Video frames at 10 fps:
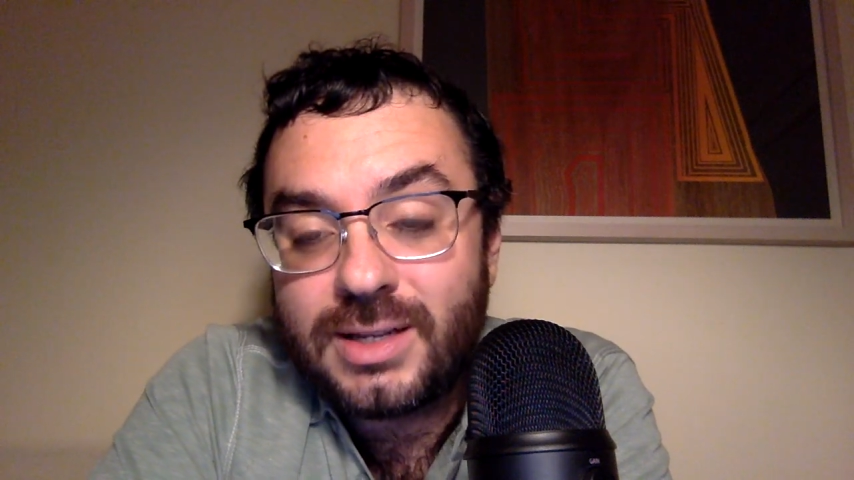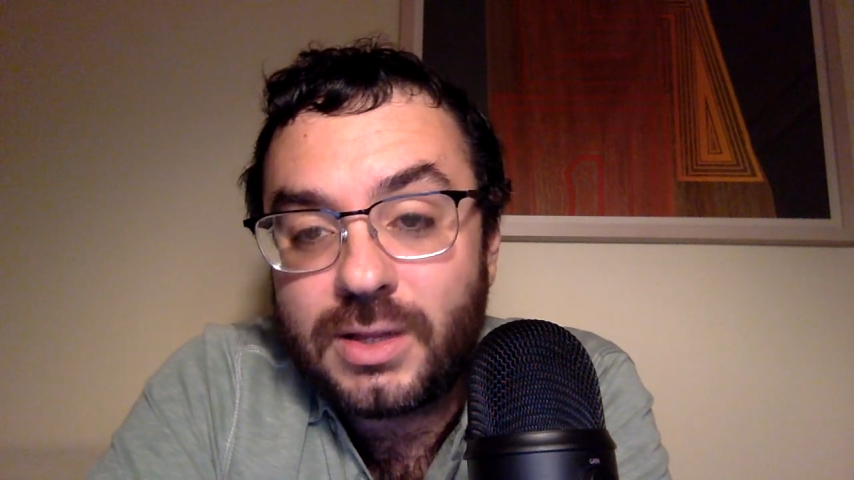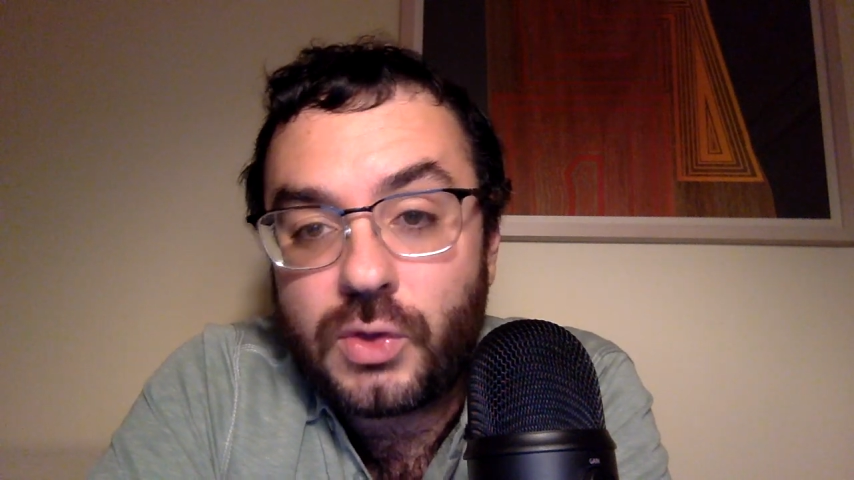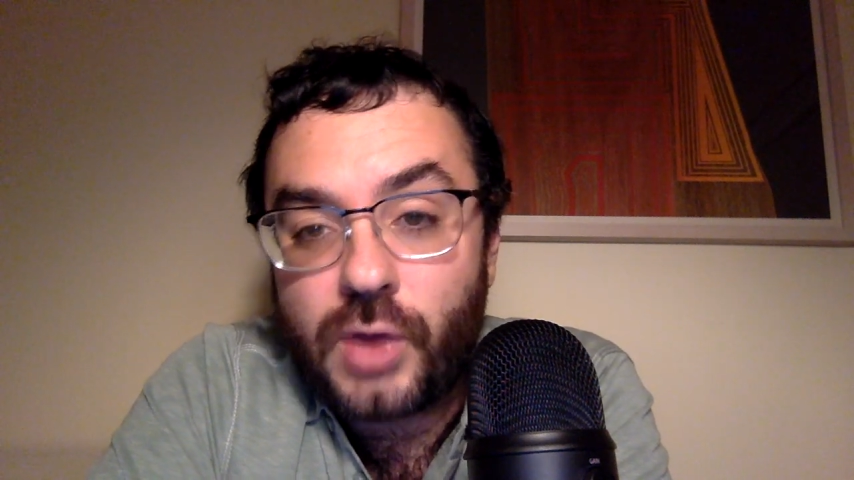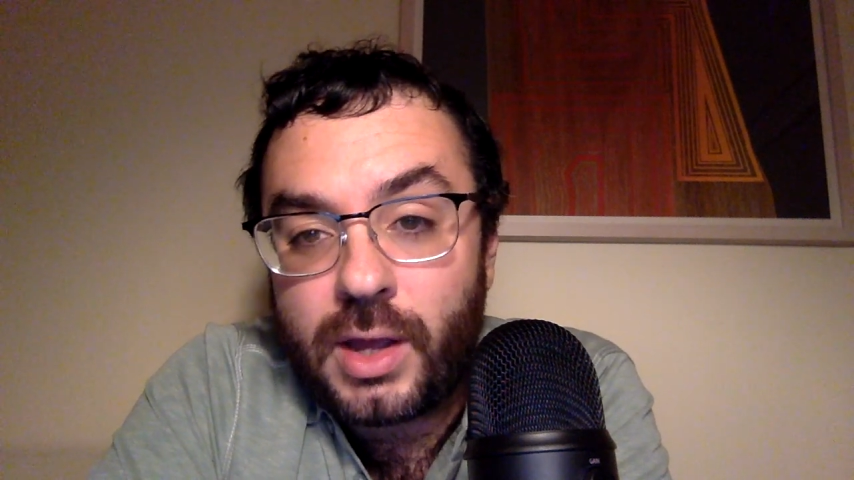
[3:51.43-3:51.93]

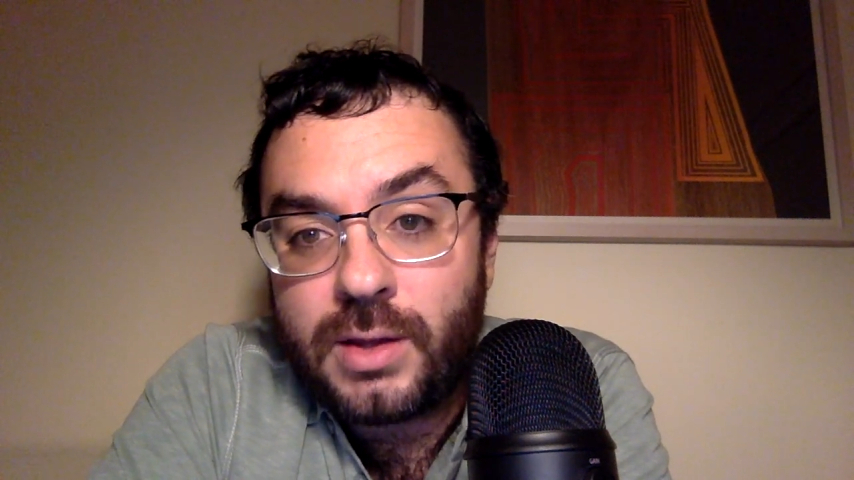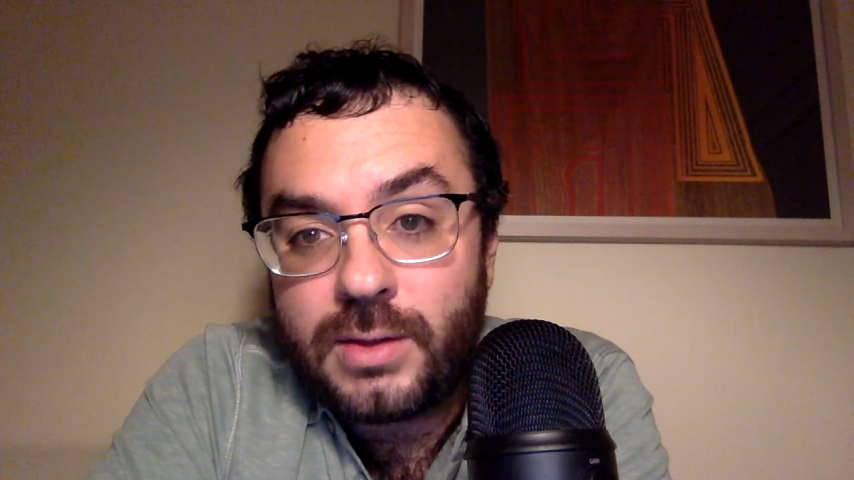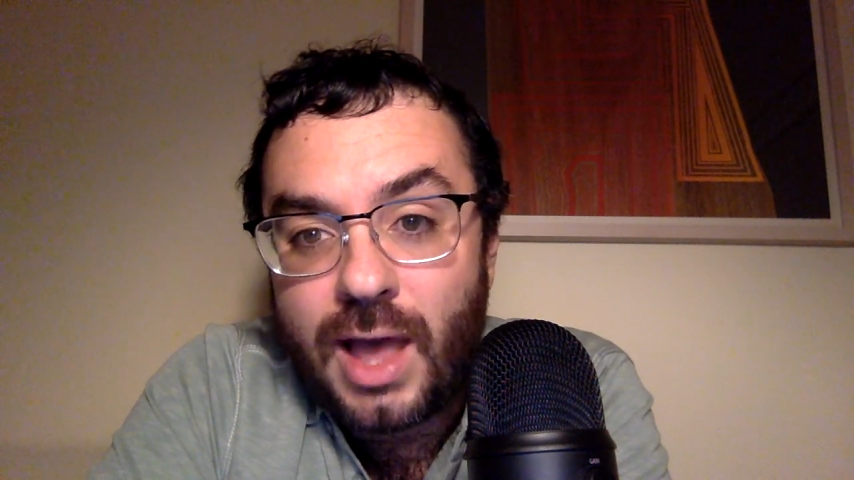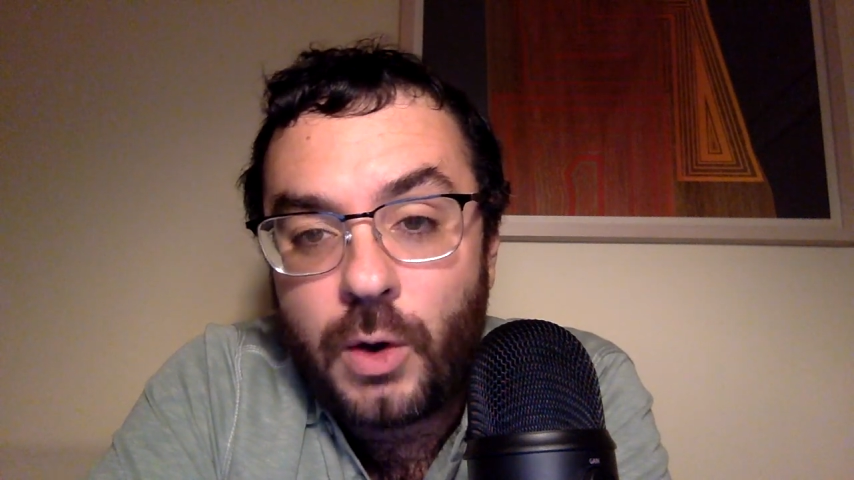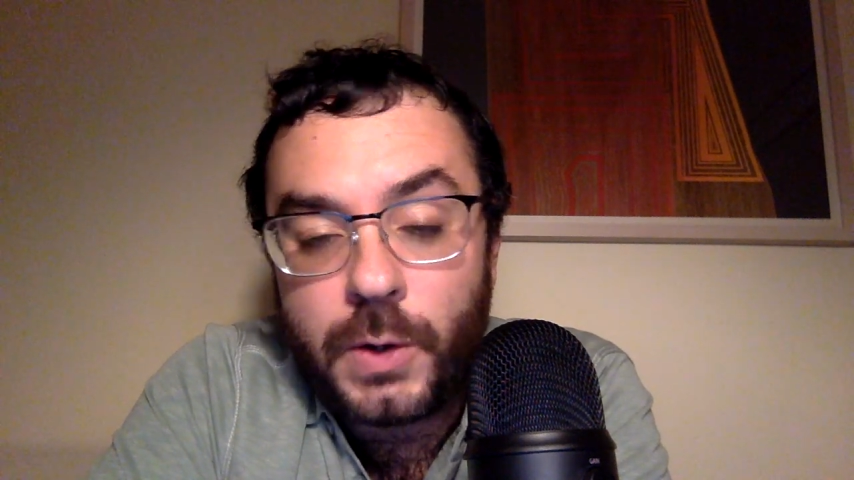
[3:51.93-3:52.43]
thing
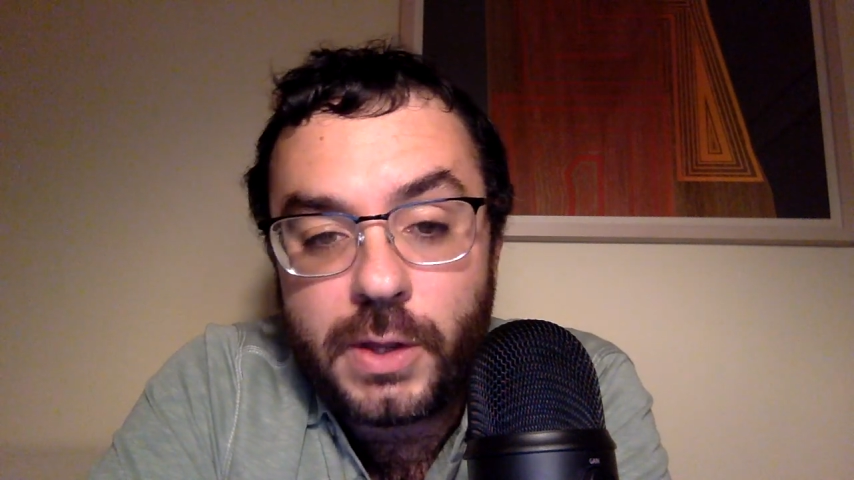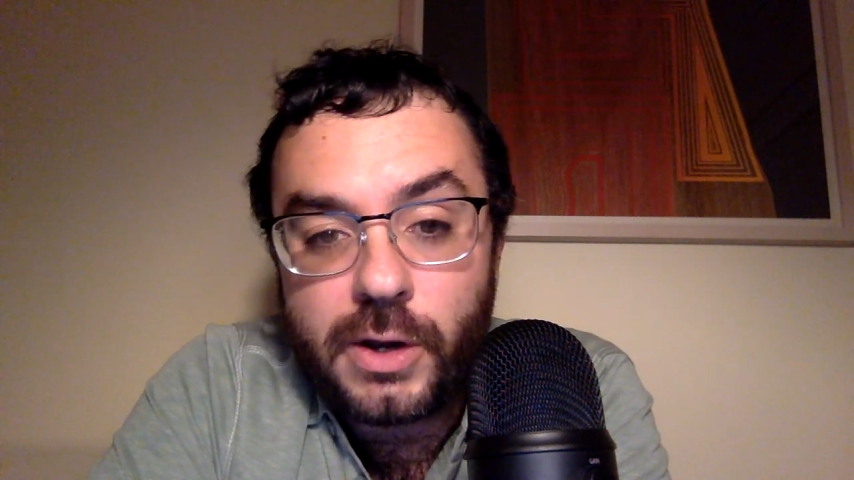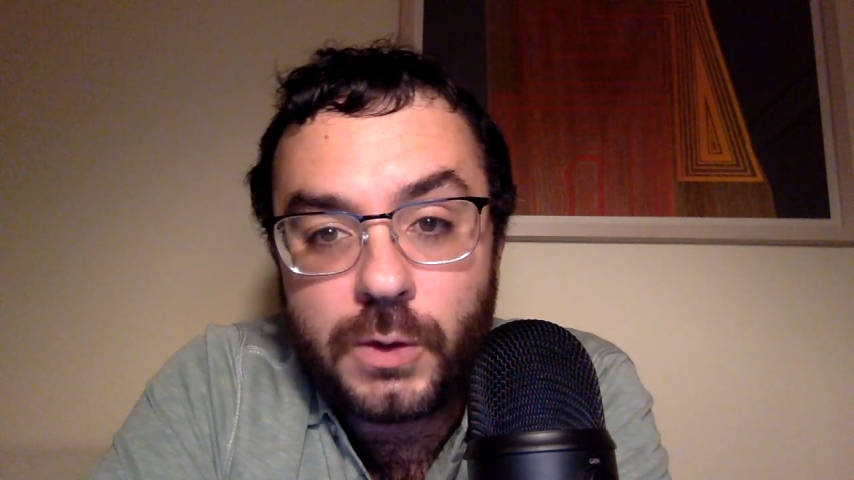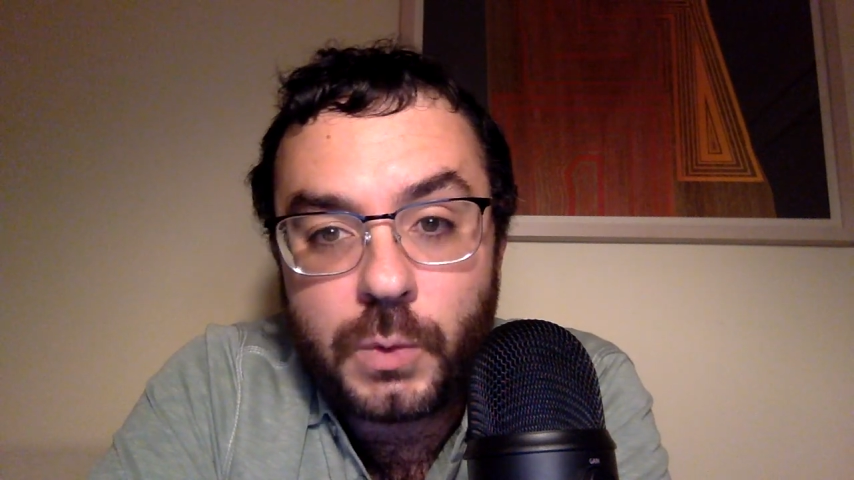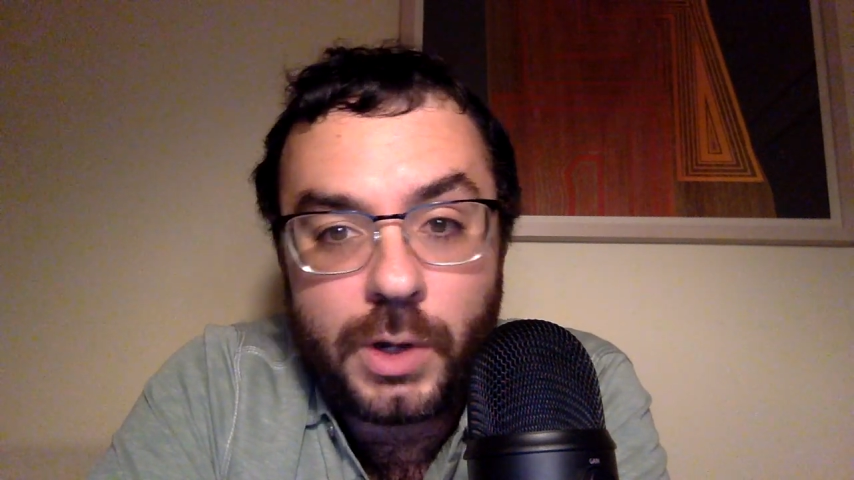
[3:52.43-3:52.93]
now and then
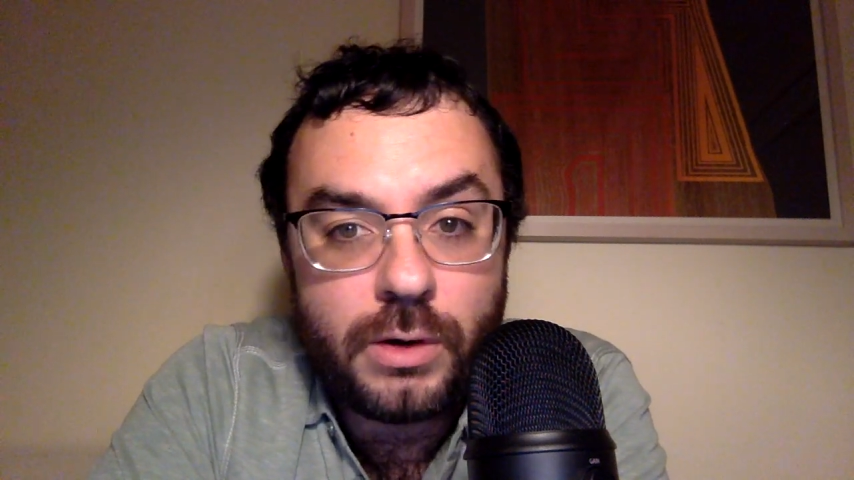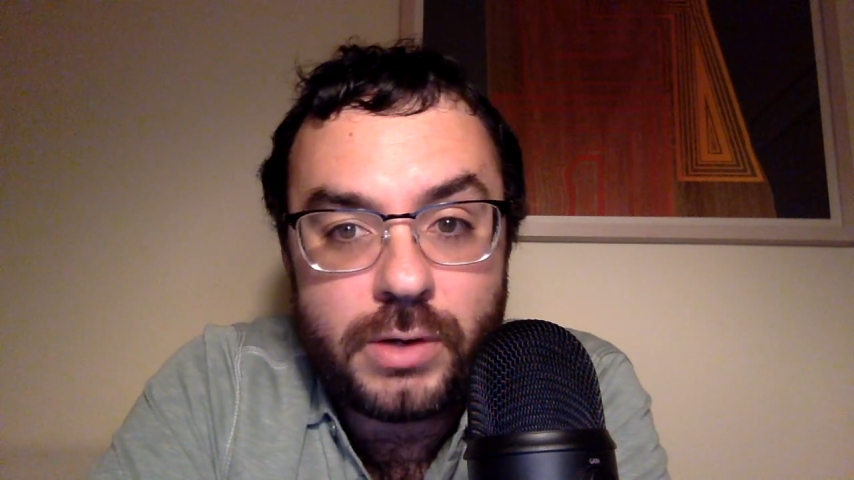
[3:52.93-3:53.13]
on Twitter,